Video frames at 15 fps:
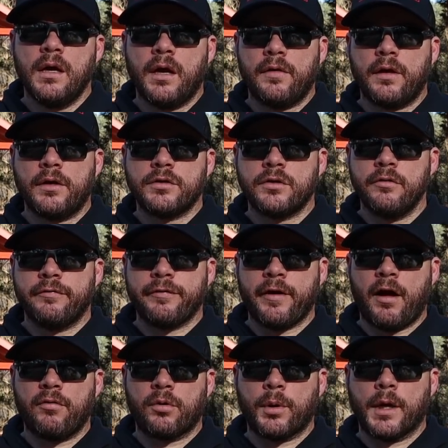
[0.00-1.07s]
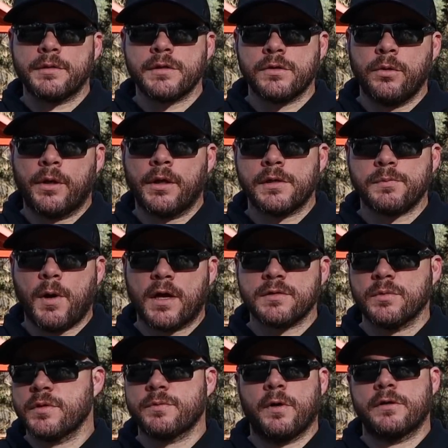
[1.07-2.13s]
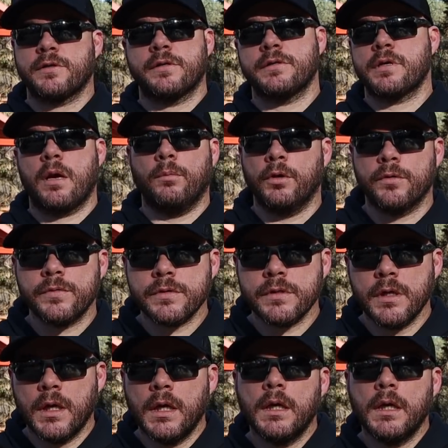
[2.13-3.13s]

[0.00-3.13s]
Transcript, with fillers: and then I shoot 500 rounds as quickly as possible and the suppressor doesn't come loose.